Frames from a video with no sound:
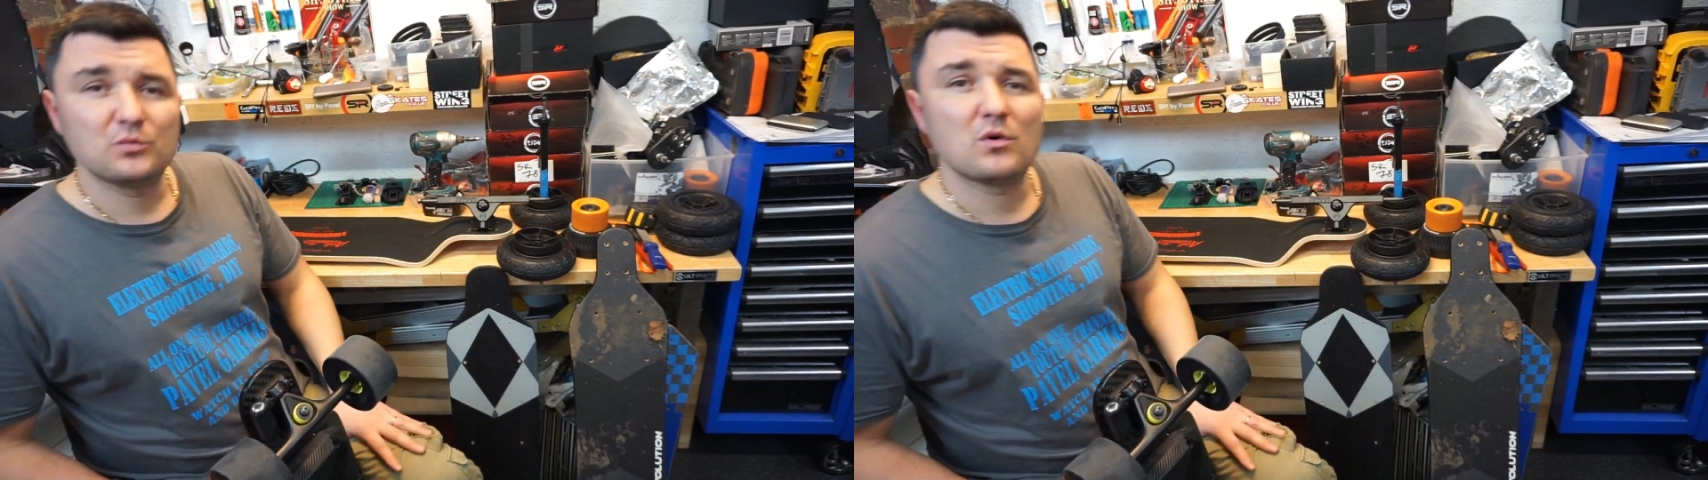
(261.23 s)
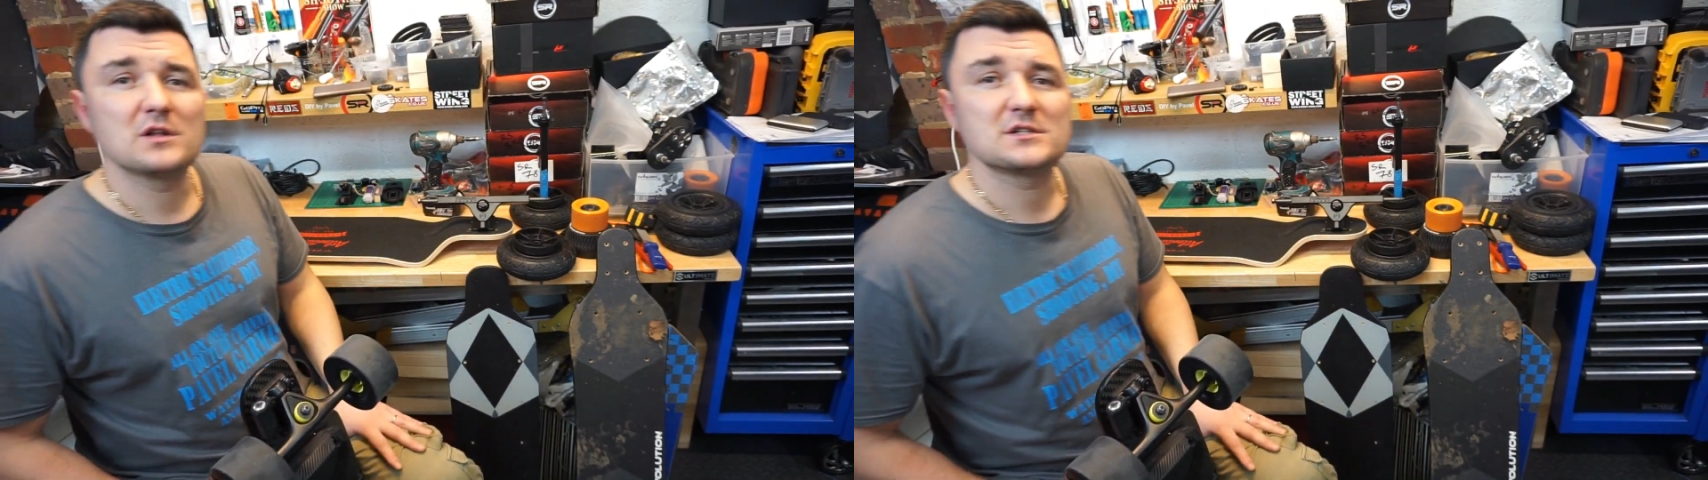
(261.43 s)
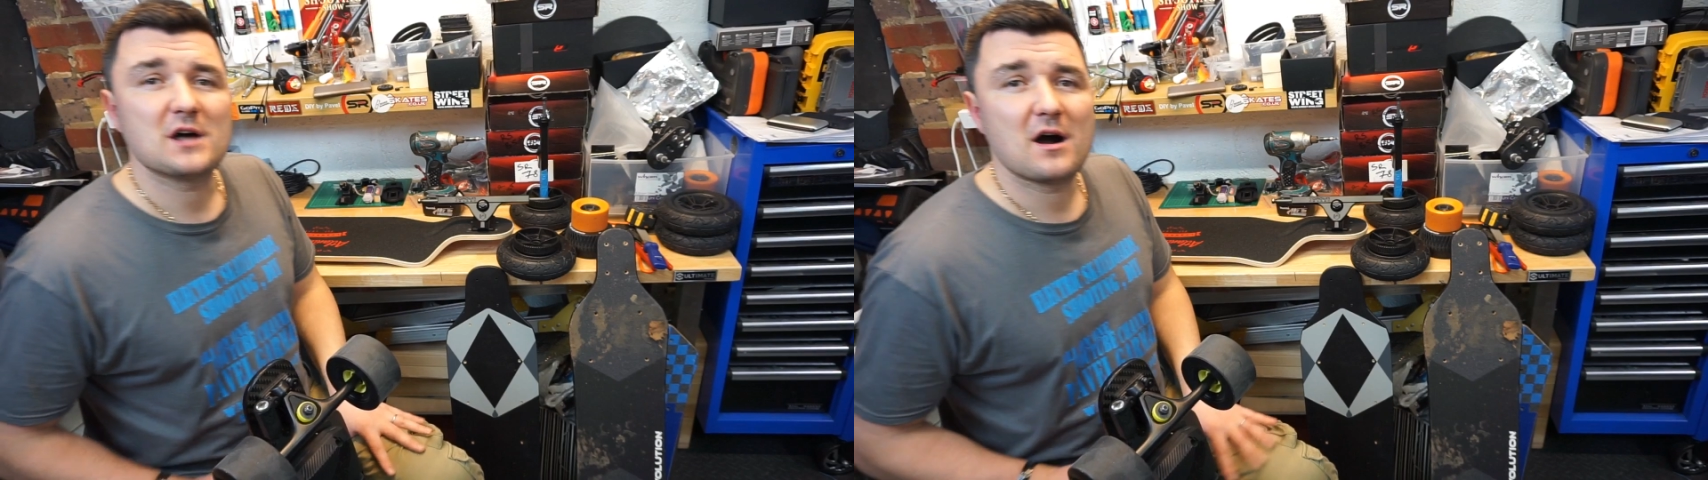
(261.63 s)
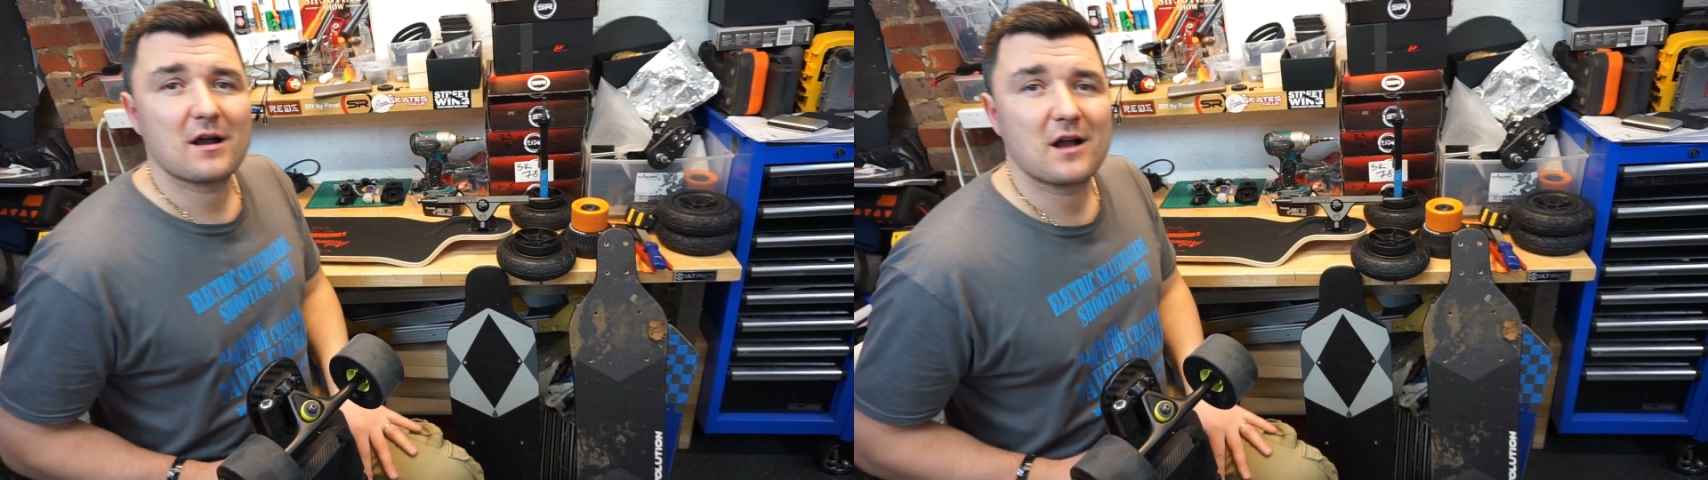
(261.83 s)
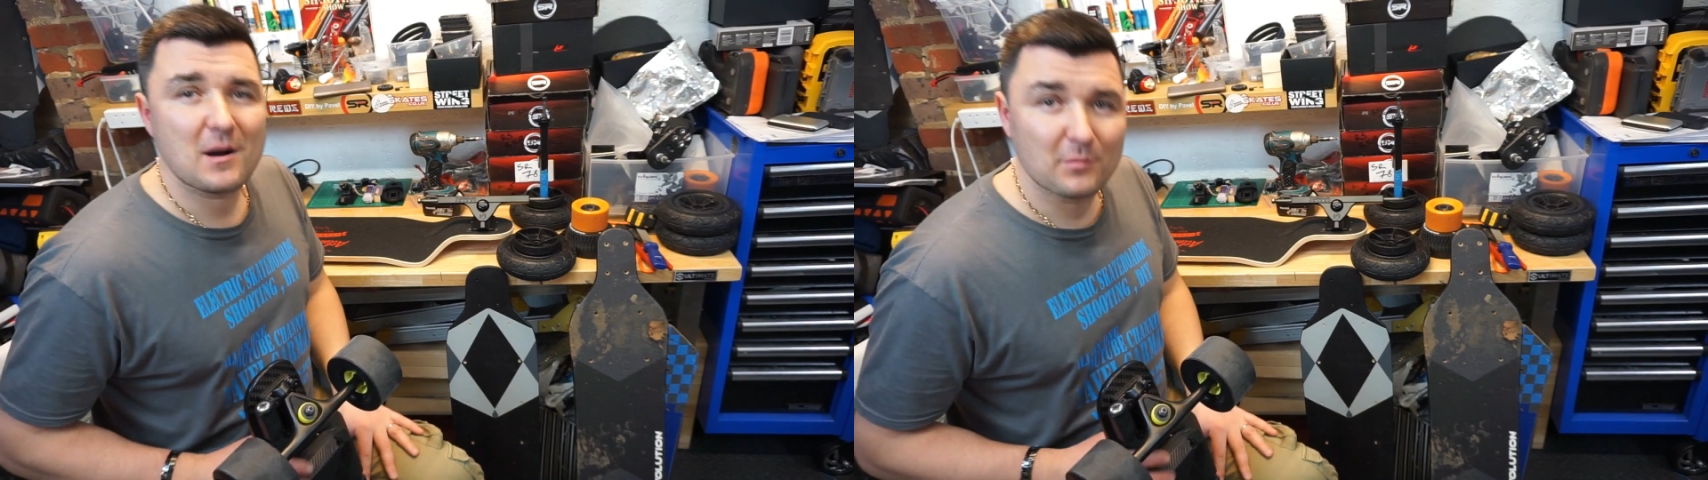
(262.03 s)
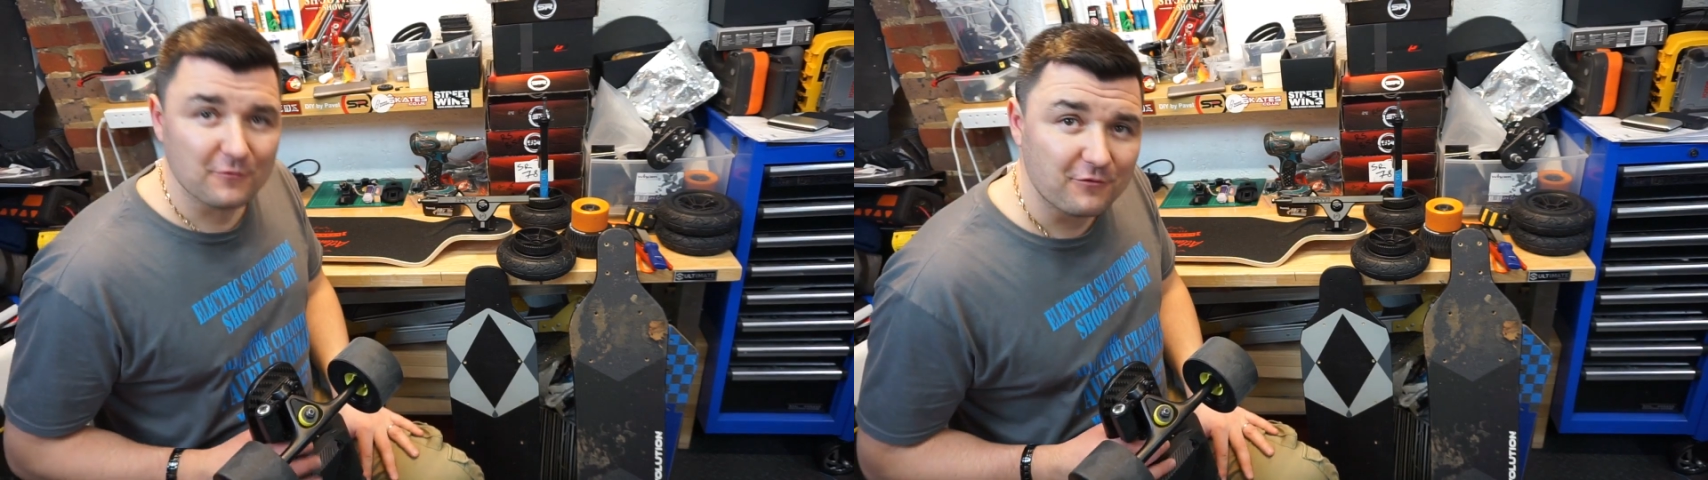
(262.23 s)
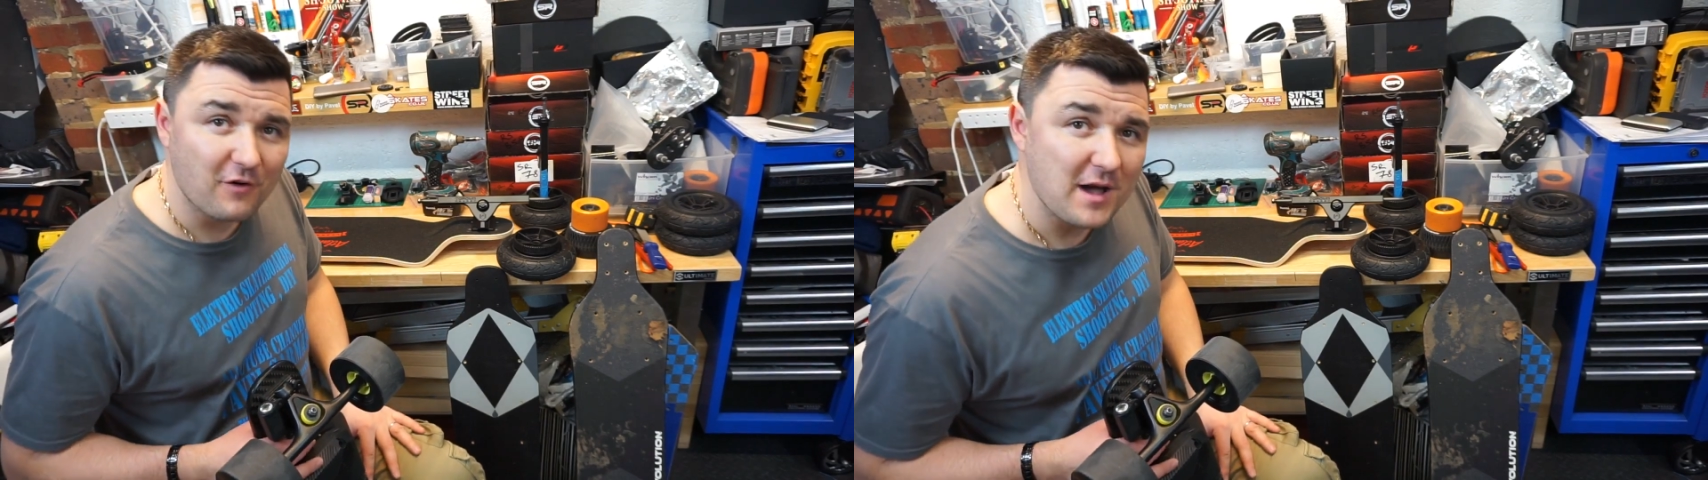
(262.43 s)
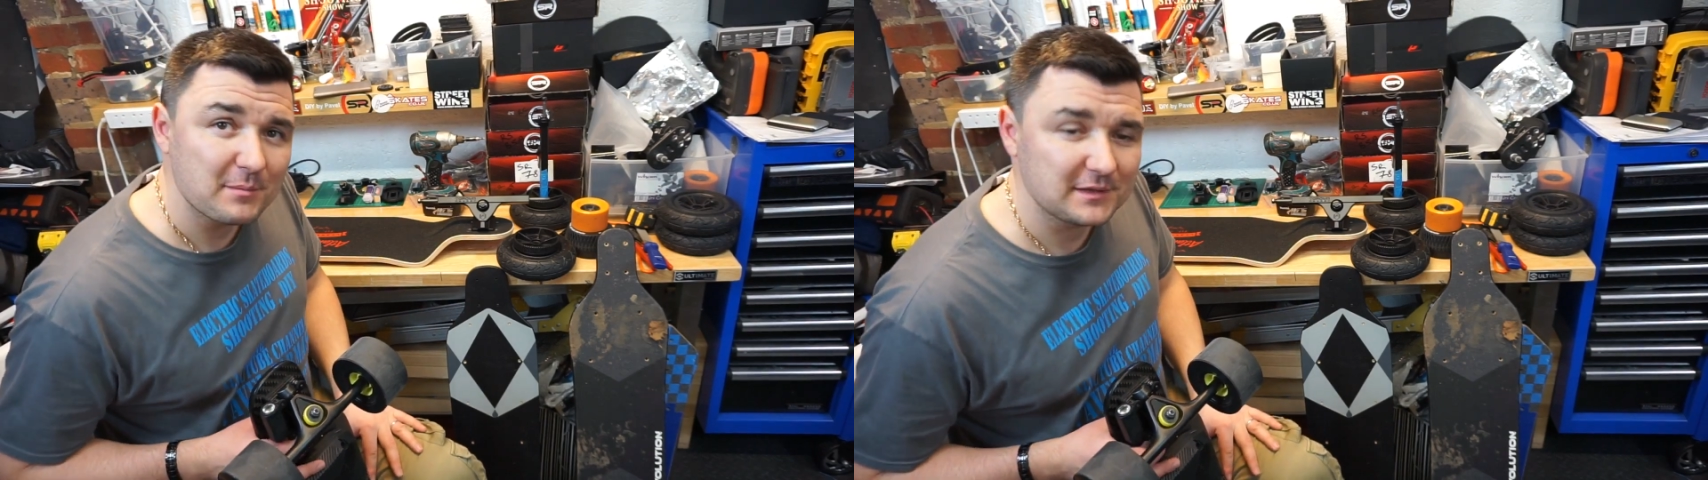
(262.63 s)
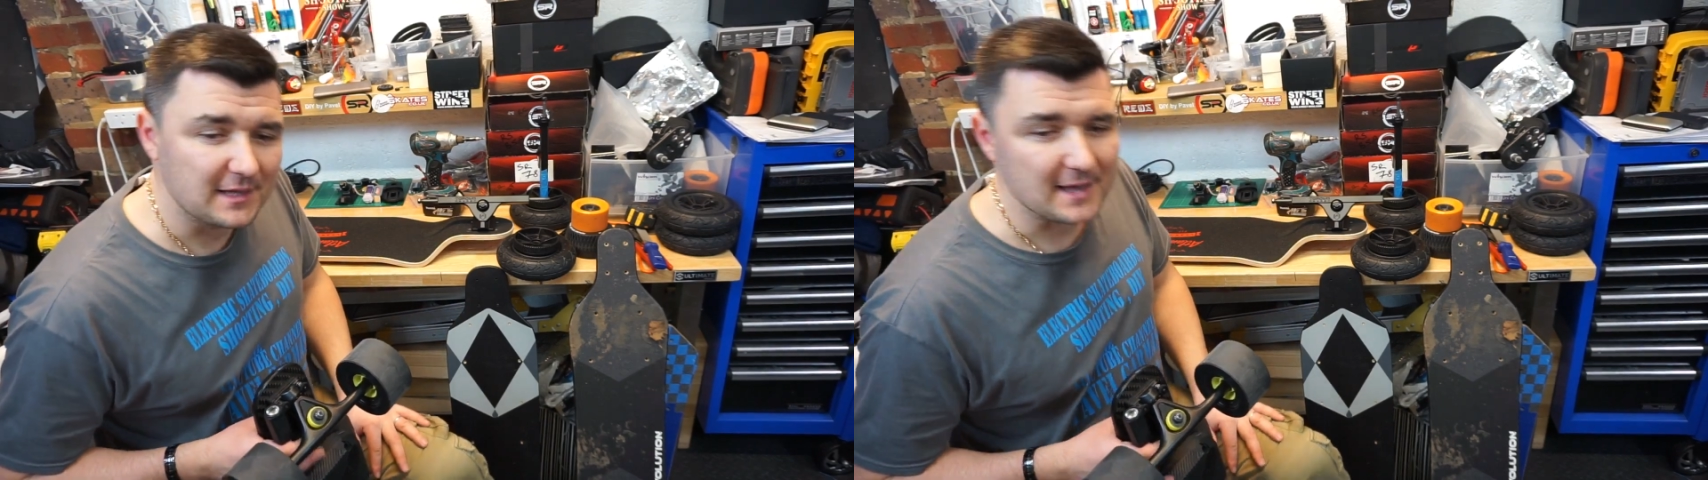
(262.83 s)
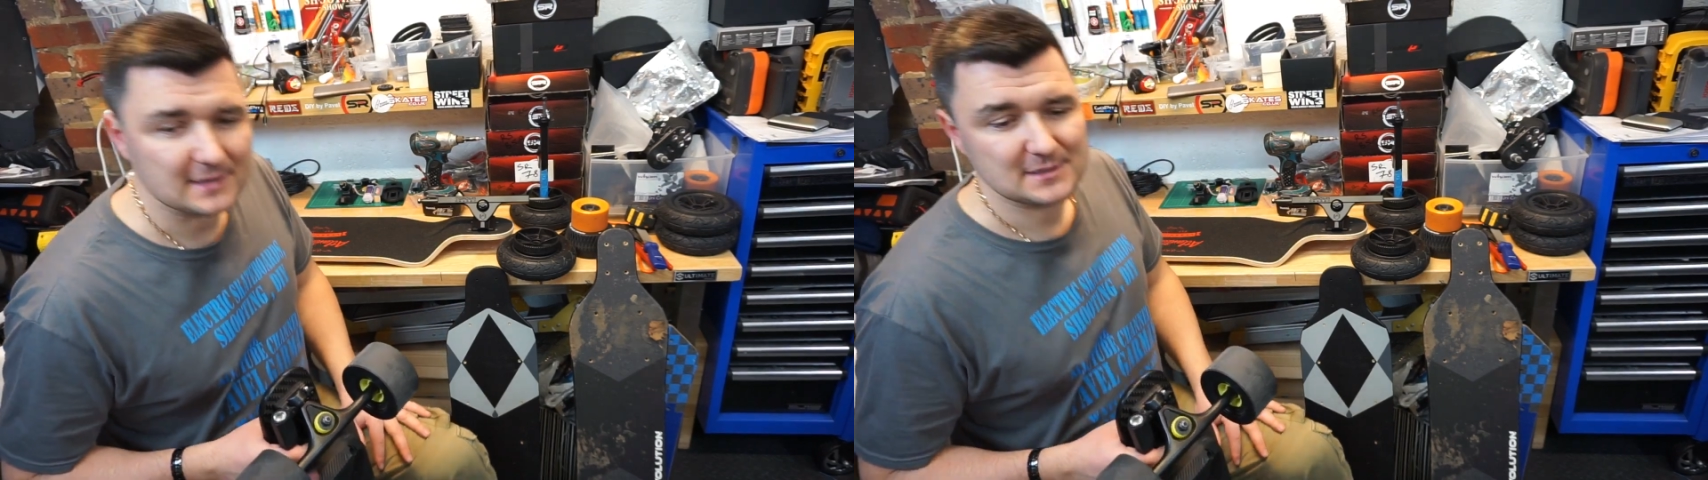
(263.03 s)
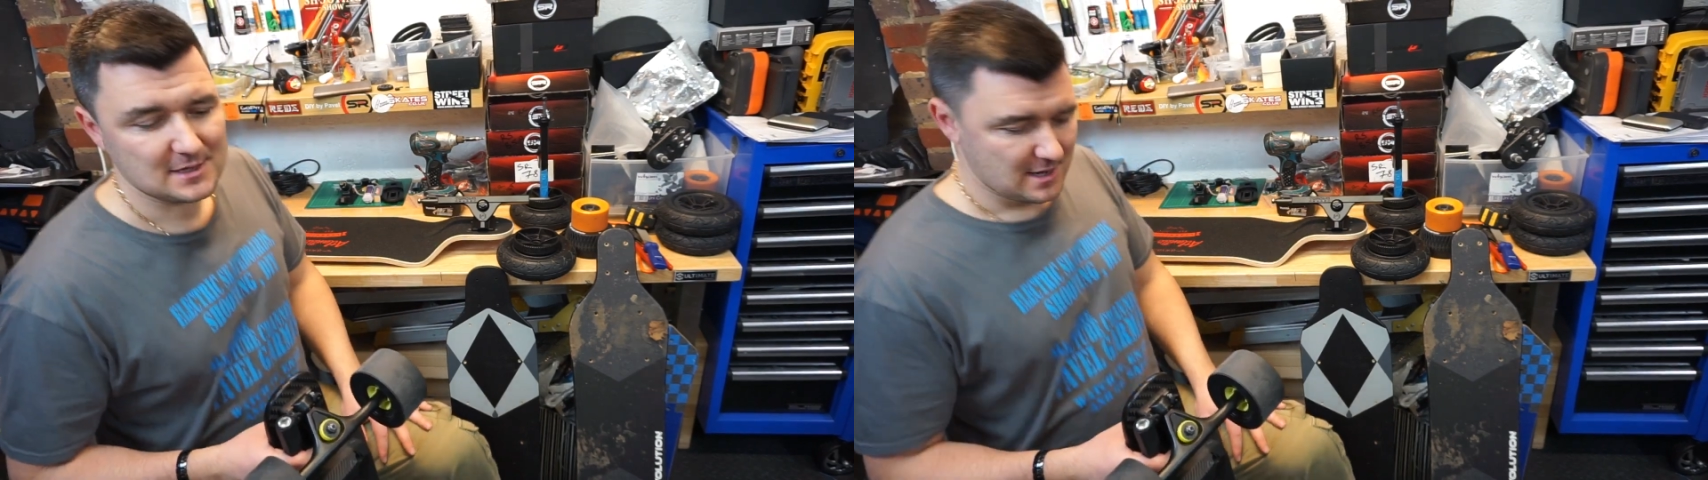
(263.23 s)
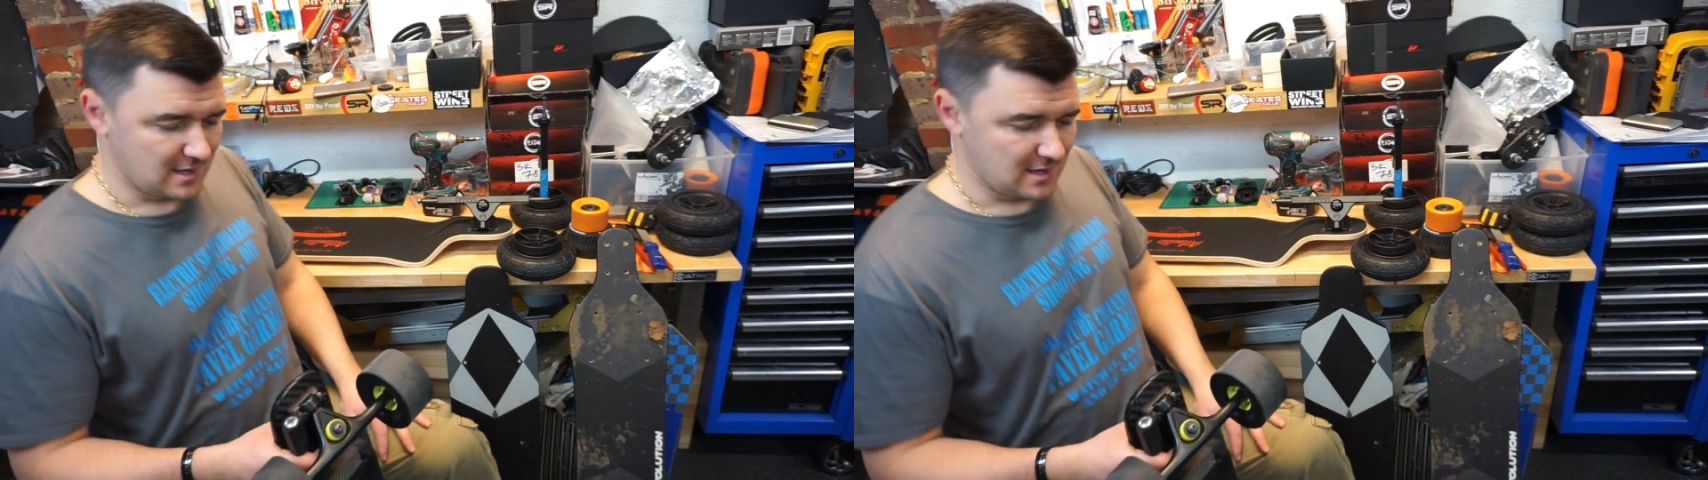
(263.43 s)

ones are carbon fiber decks.